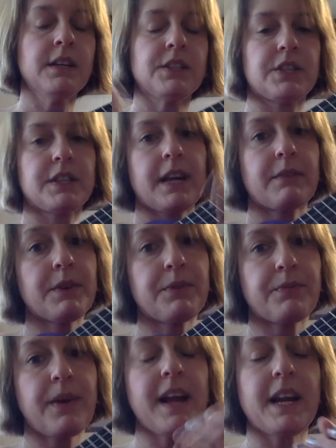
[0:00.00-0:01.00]
Just like with
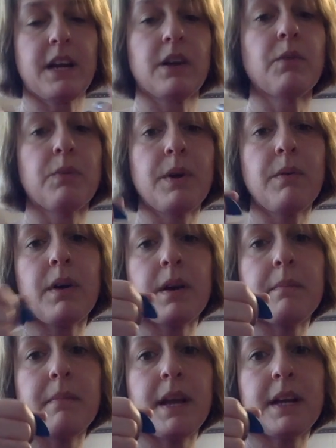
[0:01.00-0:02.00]
fretting, we want
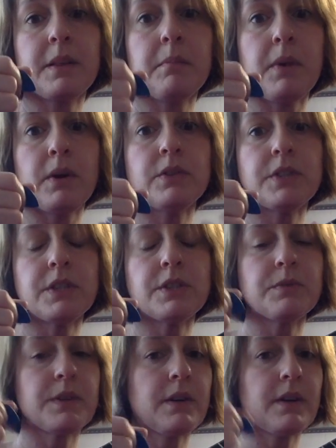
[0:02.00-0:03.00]
to make the motions
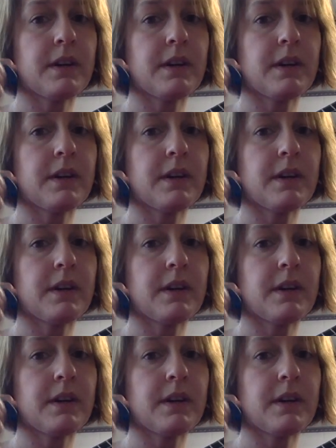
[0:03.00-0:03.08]
with